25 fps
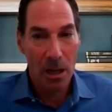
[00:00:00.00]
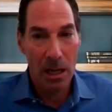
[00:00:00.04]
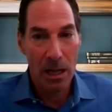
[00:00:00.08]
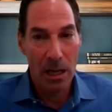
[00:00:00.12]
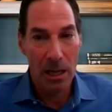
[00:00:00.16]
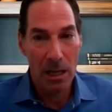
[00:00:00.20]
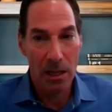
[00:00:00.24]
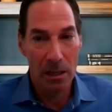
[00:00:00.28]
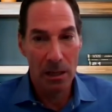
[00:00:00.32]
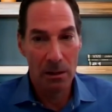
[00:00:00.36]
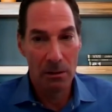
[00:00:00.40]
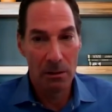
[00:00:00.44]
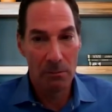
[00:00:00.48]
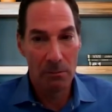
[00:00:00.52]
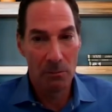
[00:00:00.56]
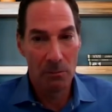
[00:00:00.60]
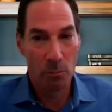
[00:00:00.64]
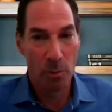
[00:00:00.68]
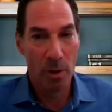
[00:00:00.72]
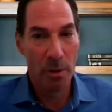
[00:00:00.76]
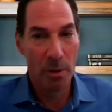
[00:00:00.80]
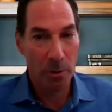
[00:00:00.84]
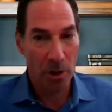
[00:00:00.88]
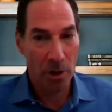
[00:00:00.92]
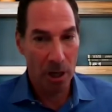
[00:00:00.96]
in
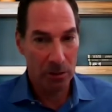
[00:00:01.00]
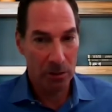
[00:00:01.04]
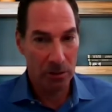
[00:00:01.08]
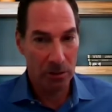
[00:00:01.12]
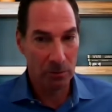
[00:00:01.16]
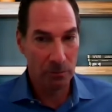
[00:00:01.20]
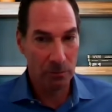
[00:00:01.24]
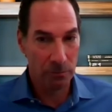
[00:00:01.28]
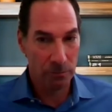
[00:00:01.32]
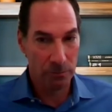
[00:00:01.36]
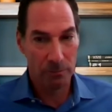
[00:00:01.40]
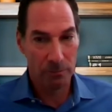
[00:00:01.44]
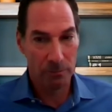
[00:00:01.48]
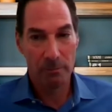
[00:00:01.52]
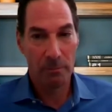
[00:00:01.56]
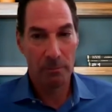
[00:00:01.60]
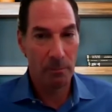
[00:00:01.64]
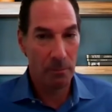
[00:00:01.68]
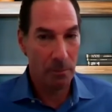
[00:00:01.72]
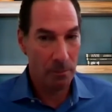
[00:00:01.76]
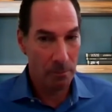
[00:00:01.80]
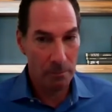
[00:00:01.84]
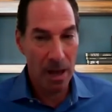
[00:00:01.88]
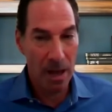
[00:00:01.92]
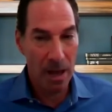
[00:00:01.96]
reproductive
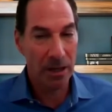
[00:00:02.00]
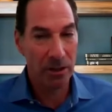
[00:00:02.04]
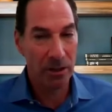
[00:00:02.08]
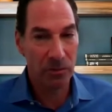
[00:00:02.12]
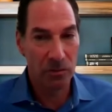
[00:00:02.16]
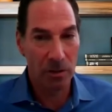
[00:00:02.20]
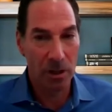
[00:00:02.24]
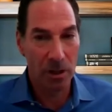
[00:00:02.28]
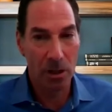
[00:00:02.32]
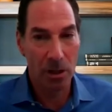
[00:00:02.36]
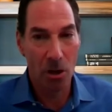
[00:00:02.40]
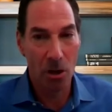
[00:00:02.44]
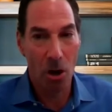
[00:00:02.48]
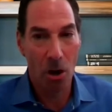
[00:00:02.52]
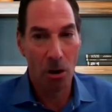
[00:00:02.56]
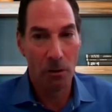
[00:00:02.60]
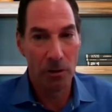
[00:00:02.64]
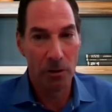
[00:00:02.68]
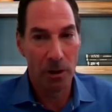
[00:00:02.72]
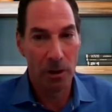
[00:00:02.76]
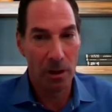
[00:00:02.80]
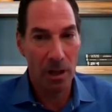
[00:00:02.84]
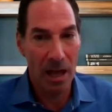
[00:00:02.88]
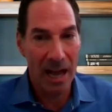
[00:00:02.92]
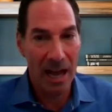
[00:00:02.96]
medicine
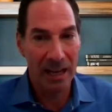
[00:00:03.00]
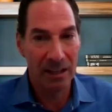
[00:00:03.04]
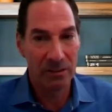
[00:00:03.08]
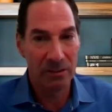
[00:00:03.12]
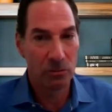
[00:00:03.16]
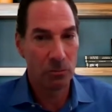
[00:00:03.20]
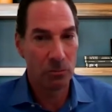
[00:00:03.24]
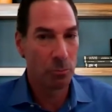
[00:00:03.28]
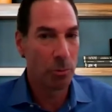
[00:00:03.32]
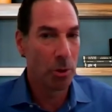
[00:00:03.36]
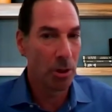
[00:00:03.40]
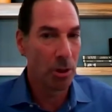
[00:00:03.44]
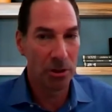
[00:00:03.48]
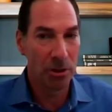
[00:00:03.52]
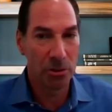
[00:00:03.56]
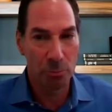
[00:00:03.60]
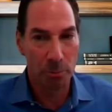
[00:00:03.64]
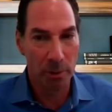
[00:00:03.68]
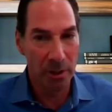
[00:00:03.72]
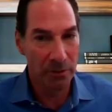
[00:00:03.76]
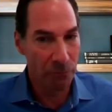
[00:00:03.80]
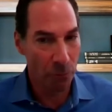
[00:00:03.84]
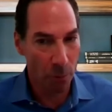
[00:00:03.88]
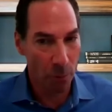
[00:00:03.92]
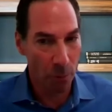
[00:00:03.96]
over the last really
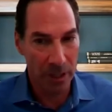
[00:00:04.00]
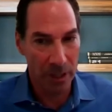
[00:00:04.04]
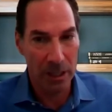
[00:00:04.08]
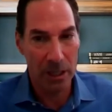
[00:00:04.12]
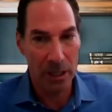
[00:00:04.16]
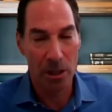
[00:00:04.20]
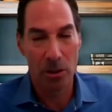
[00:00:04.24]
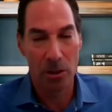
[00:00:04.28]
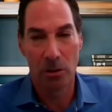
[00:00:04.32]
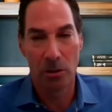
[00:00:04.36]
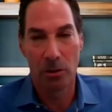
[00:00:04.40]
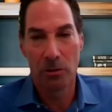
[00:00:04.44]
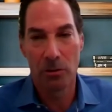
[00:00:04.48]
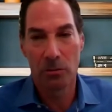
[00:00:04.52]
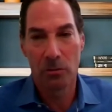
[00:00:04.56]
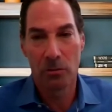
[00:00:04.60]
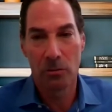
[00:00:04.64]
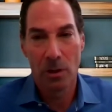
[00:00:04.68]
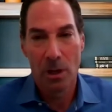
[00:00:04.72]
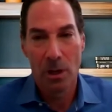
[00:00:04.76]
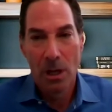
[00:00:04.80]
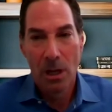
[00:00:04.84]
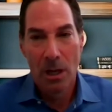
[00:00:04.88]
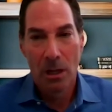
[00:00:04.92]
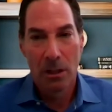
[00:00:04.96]
three, four years,